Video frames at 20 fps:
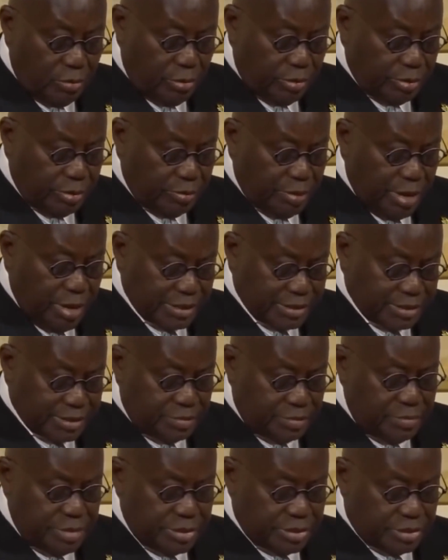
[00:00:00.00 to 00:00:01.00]
when the
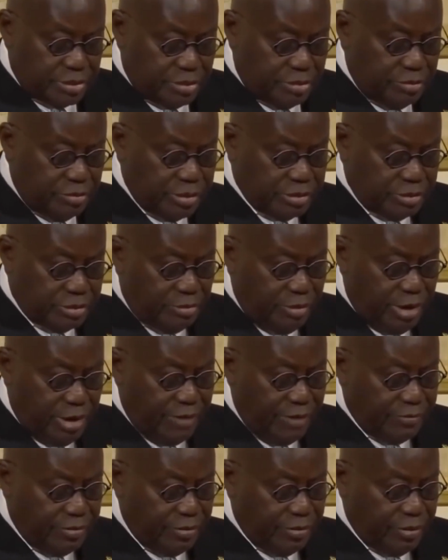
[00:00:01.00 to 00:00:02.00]
Basel missionaries
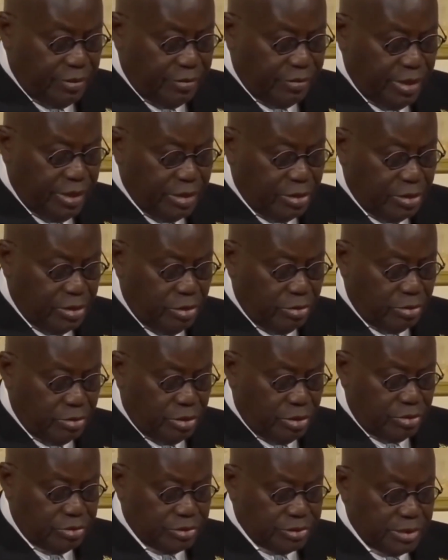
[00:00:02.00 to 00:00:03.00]
arrived in the then
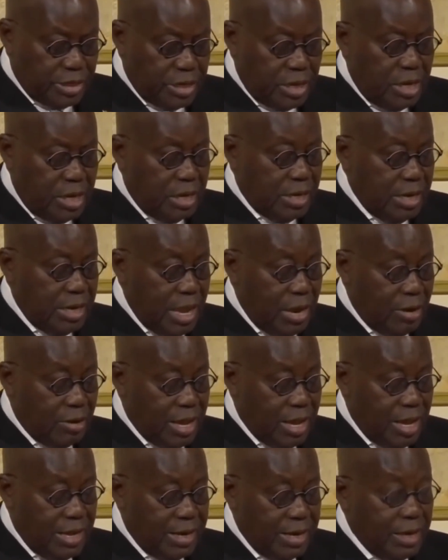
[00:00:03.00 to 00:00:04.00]
Gold Coast, now
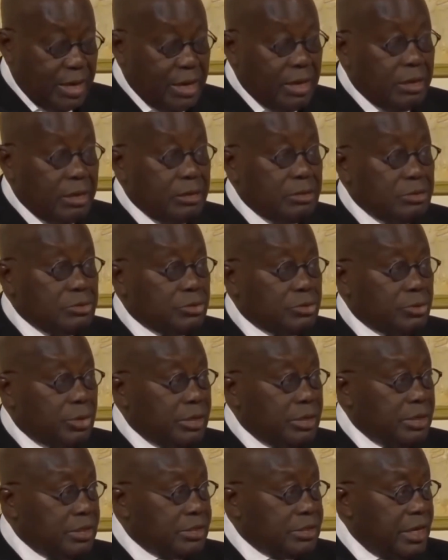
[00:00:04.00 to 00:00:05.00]
Ghana, to
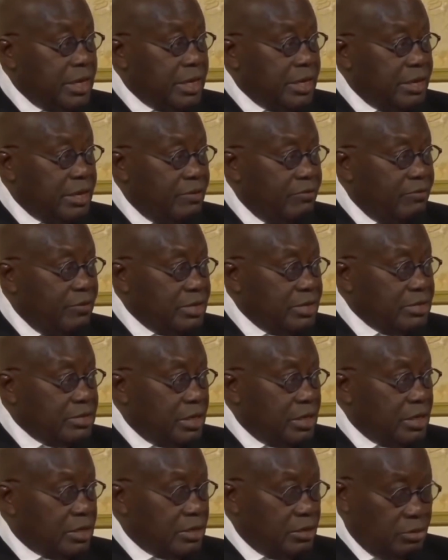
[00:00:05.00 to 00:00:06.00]
undertake
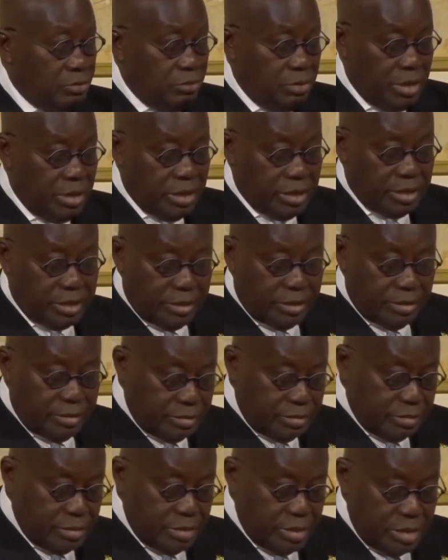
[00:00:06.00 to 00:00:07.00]
evangelical work.
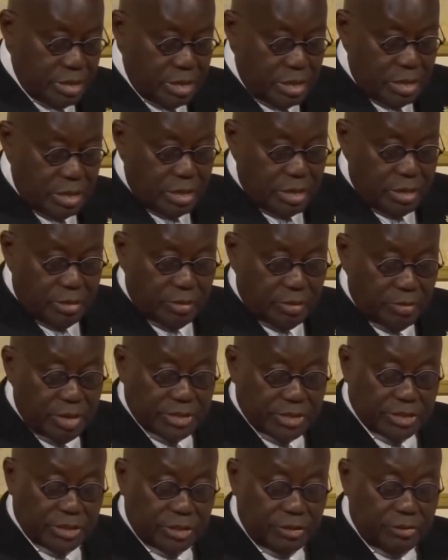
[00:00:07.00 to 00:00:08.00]
The
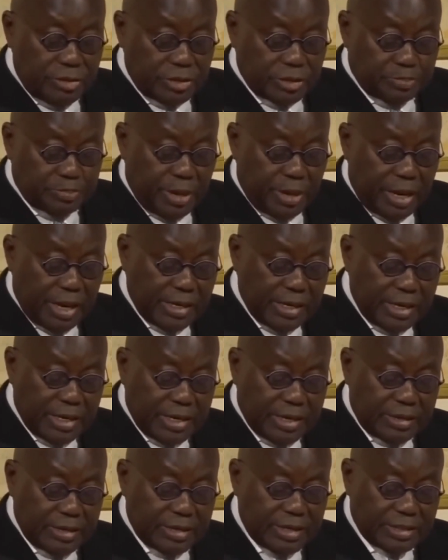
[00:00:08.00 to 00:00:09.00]
missionaries
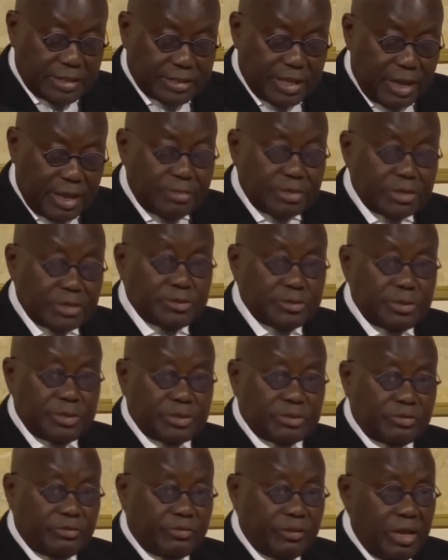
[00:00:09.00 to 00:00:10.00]
pioneered the
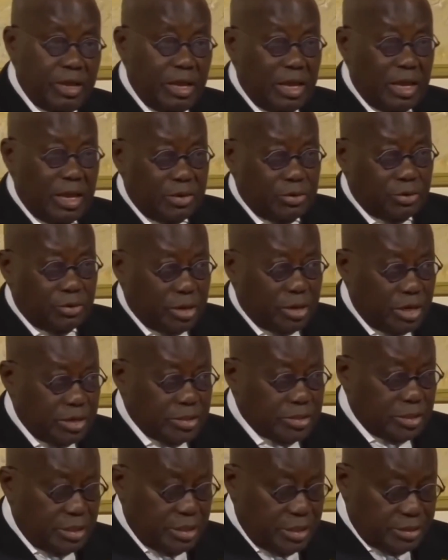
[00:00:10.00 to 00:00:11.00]
establishment of
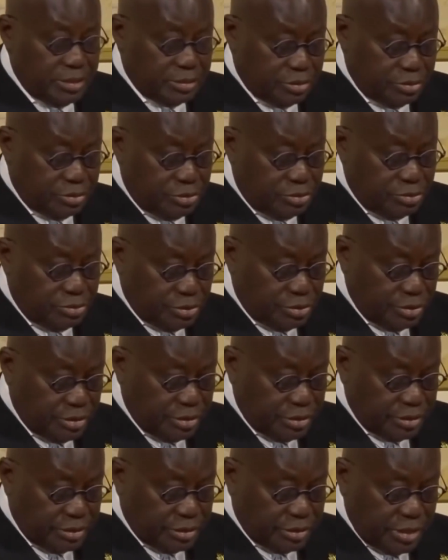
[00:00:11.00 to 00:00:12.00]
educational
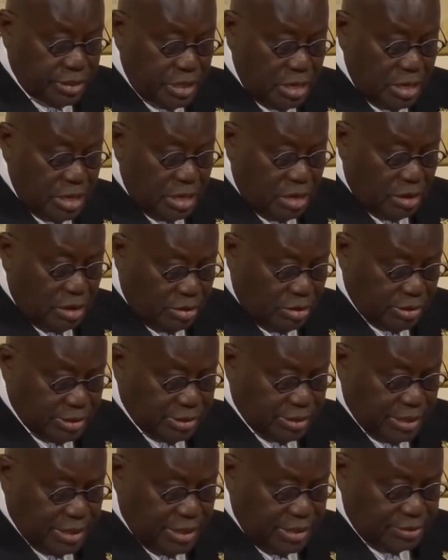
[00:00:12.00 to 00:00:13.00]
institutions
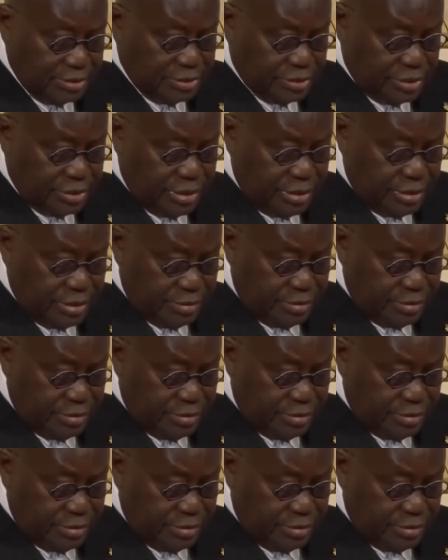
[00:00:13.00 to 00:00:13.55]
across the country,